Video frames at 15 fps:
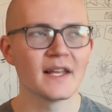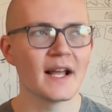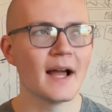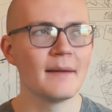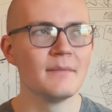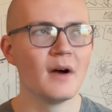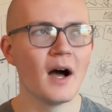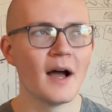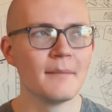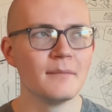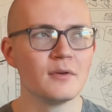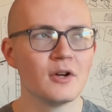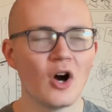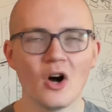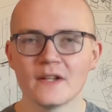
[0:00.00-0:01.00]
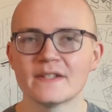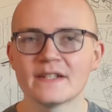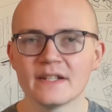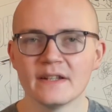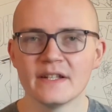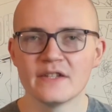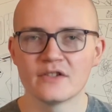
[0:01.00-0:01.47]
I'm
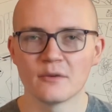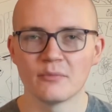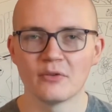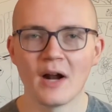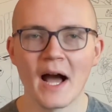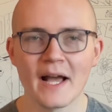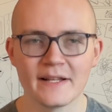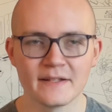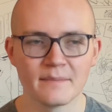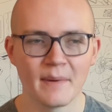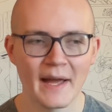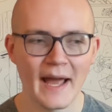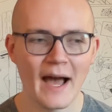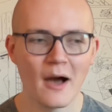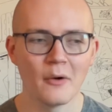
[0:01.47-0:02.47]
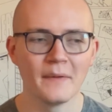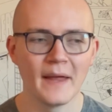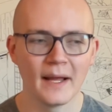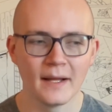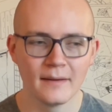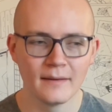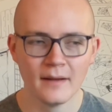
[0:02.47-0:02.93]
constantly surprised by how
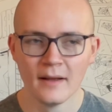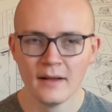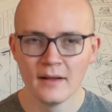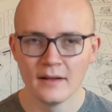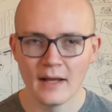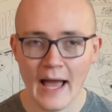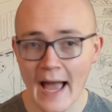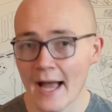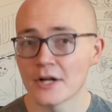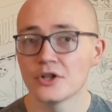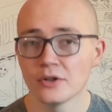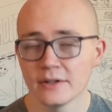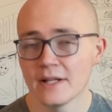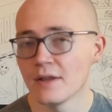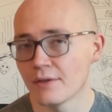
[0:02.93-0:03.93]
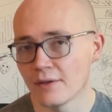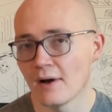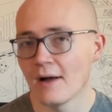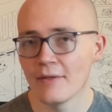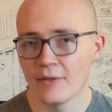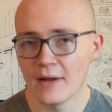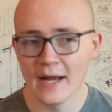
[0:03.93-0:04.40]
they actually
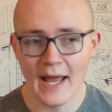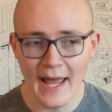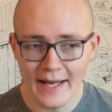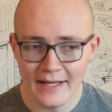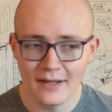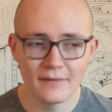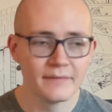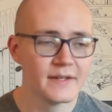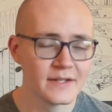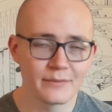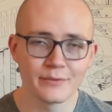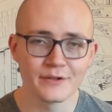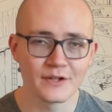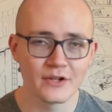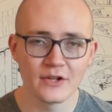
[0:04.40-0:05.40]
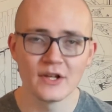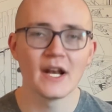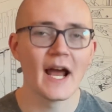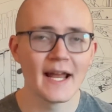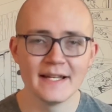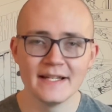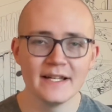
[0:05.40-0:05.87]
thought that any of this was a good
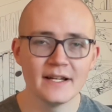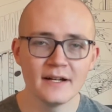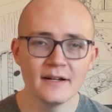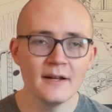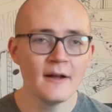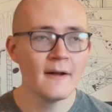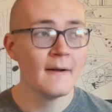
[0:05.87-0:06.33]
idea.